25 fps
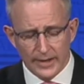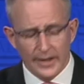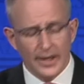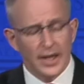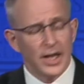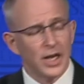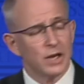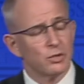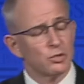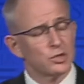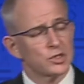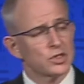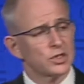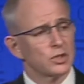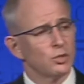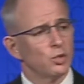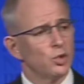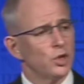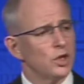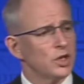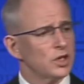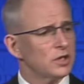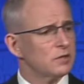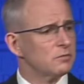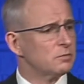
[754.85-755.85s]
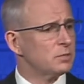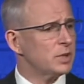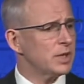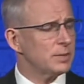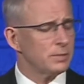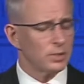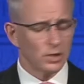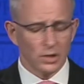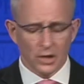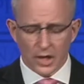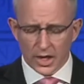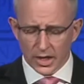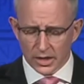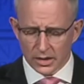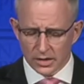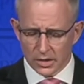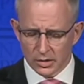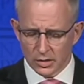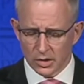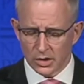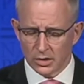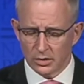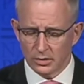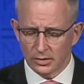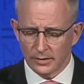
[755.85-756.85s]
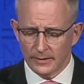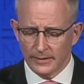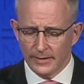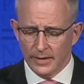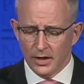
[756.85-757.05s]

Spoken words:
And it was the work of people like Noelle